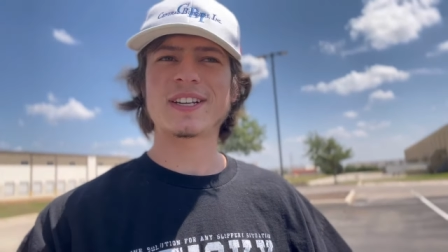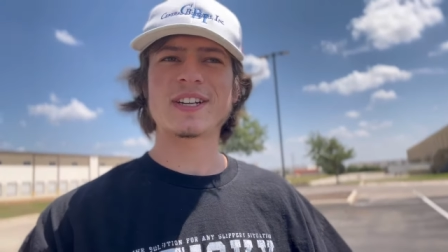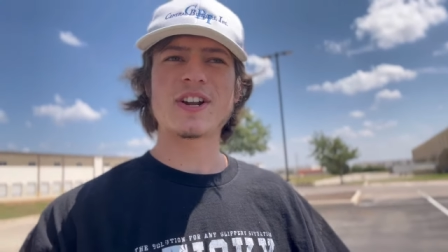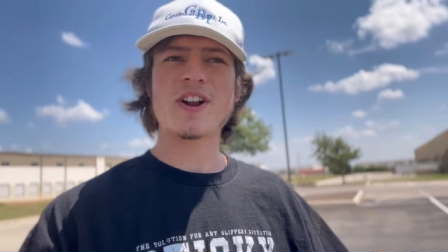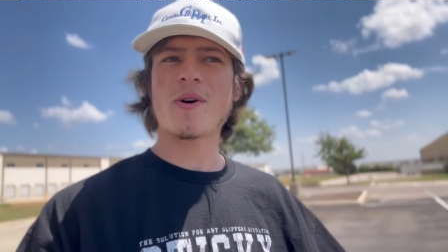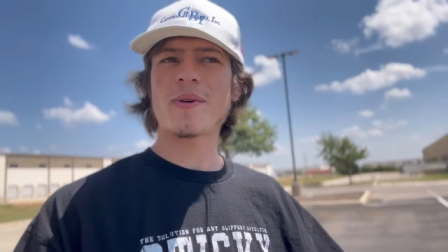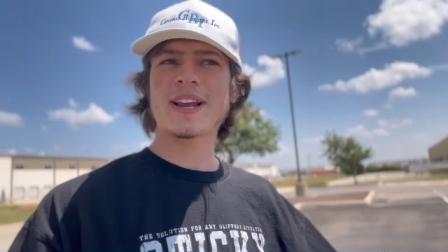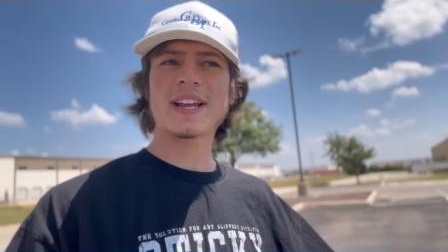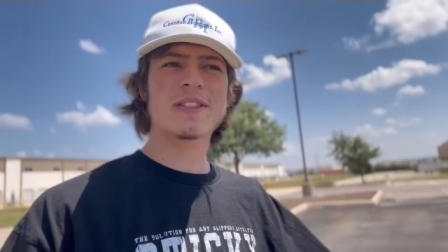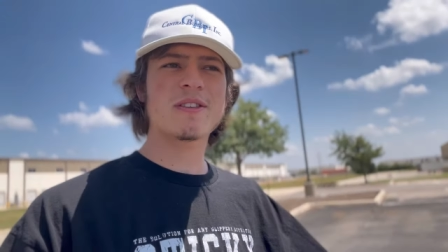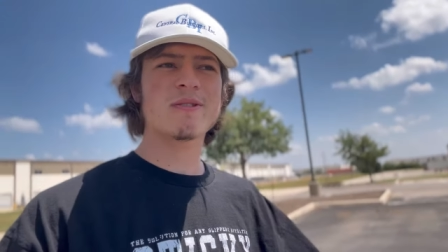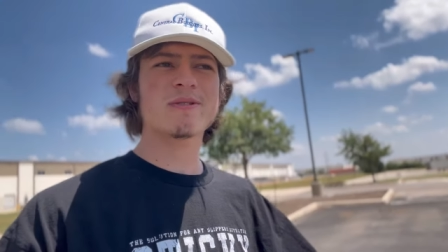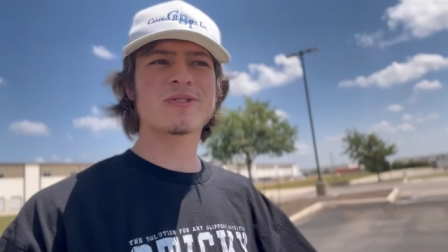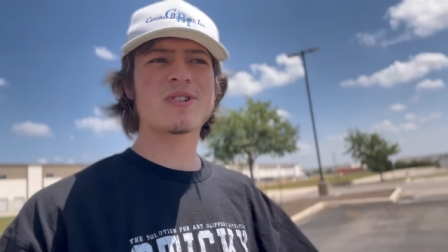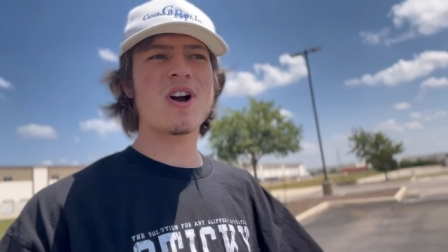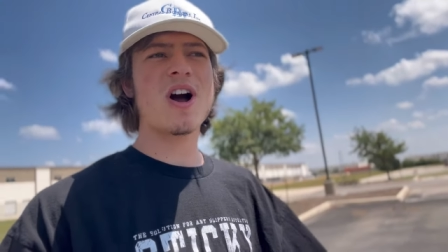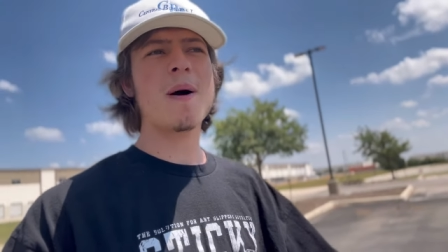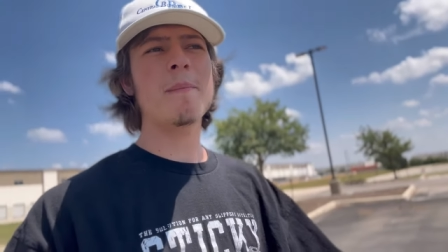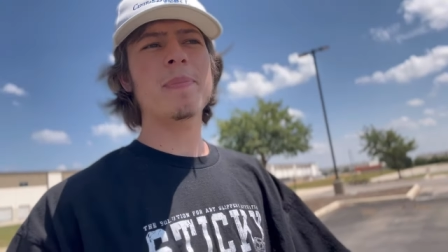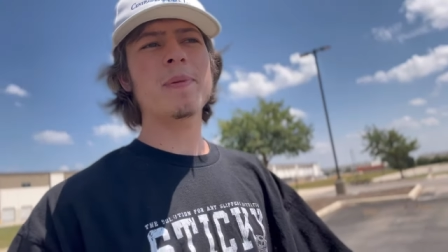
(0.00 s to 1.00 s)
you know, get those
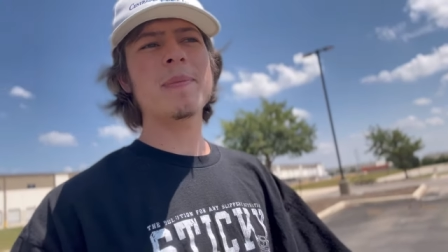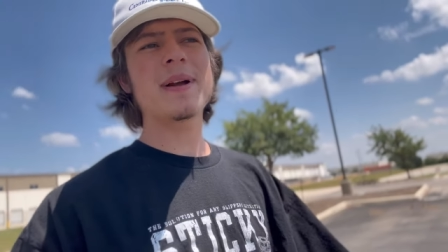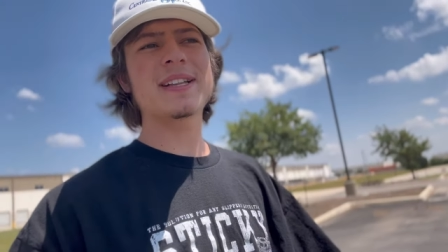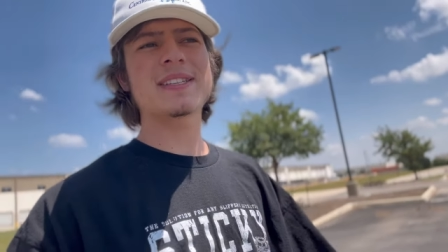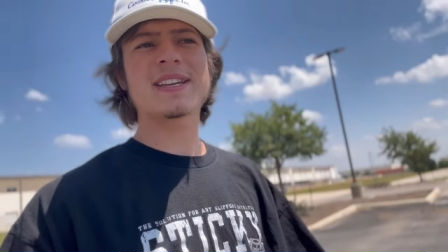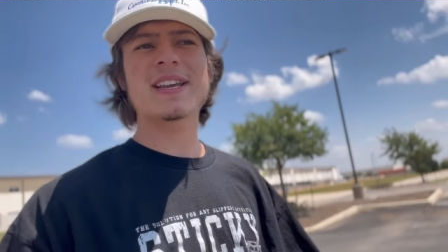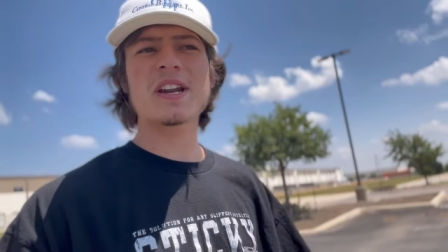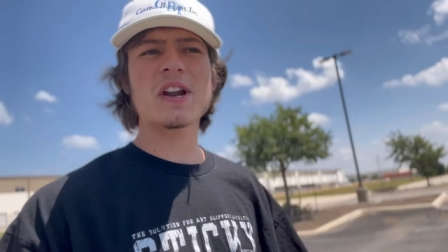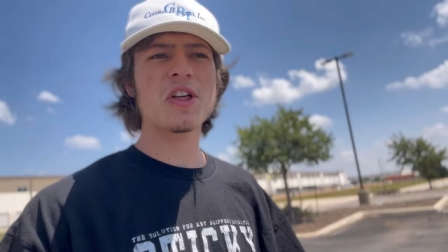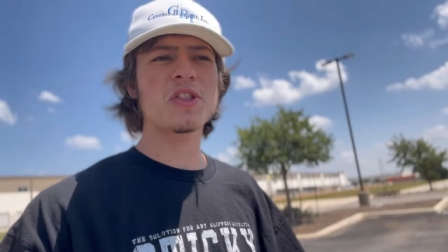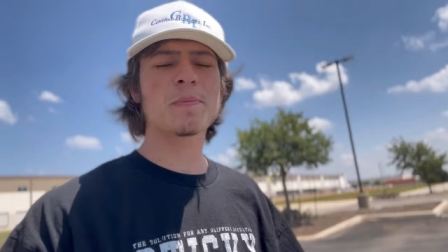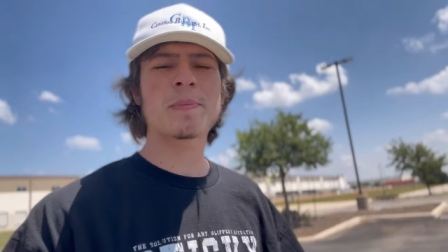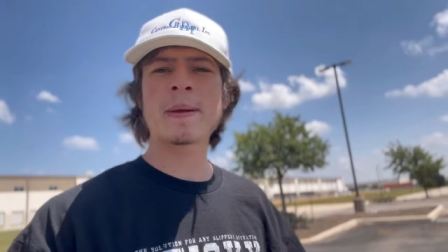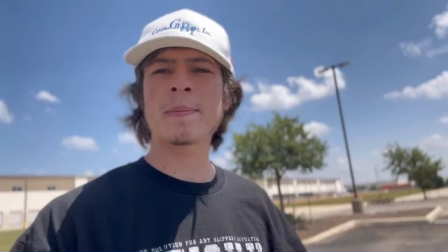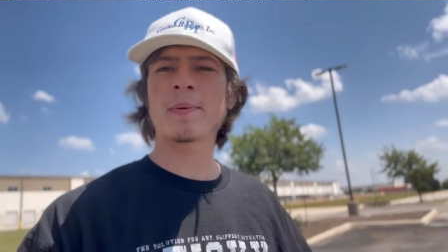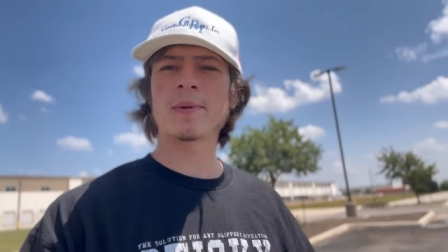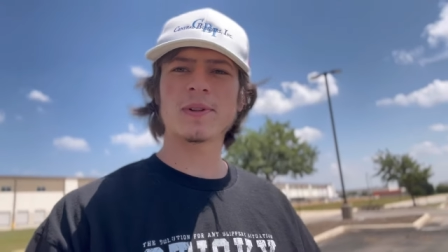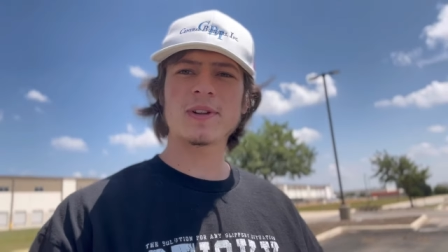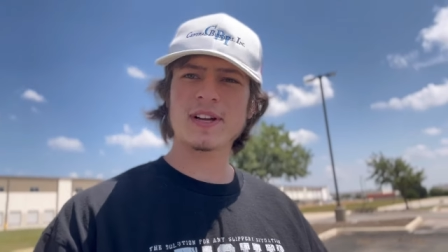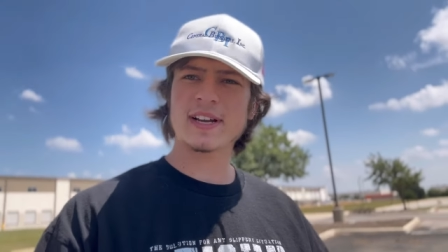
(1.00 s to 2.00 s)
compliments, get other
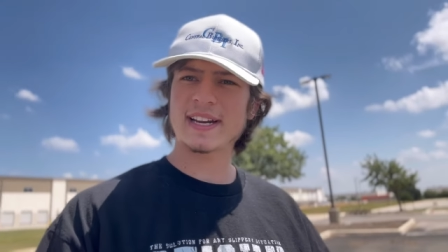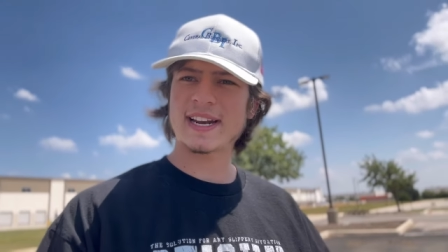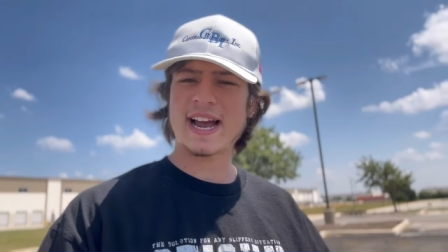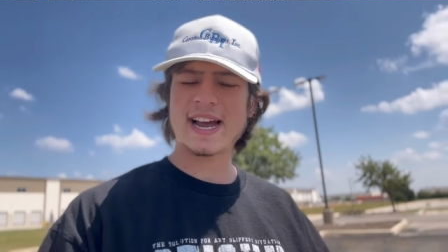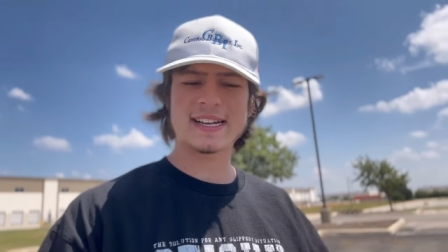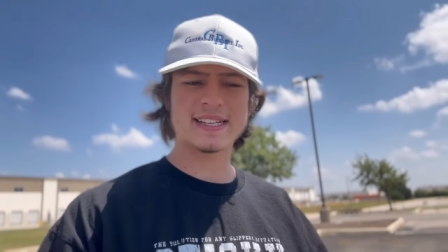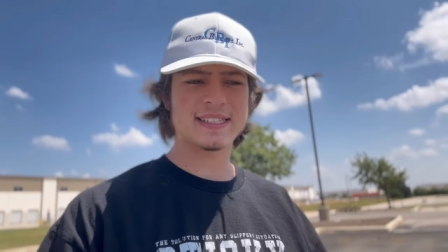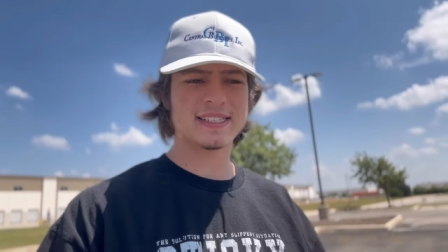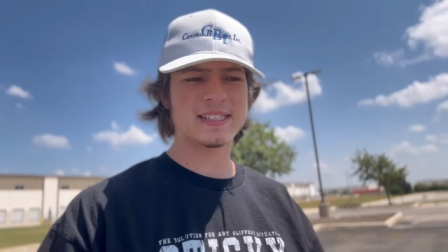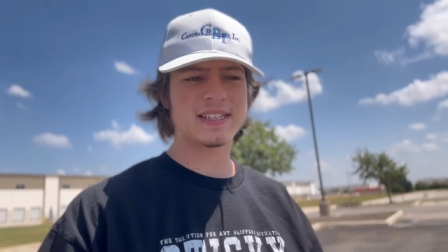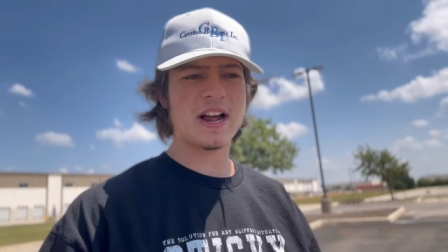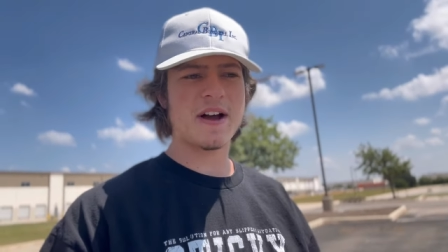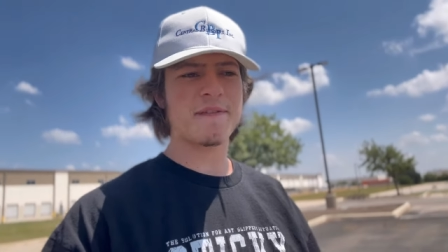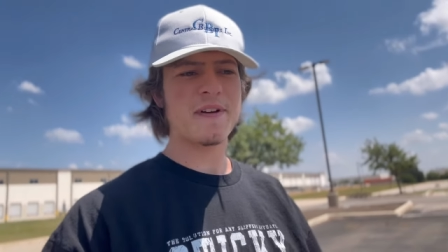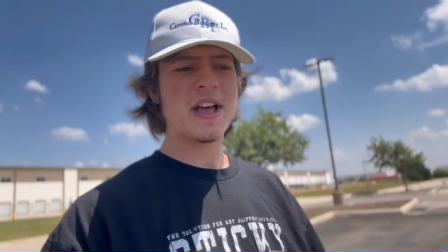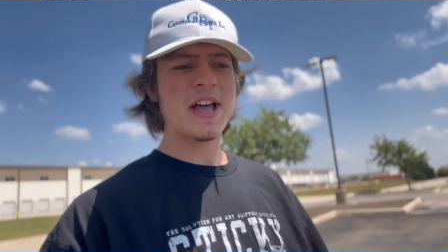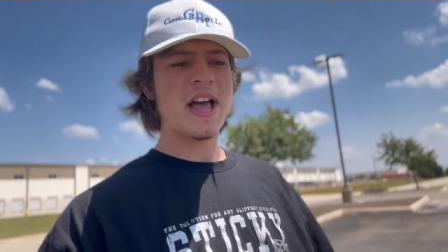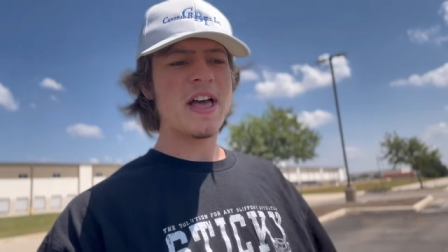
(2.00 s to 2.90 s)
people looking at it and stuff.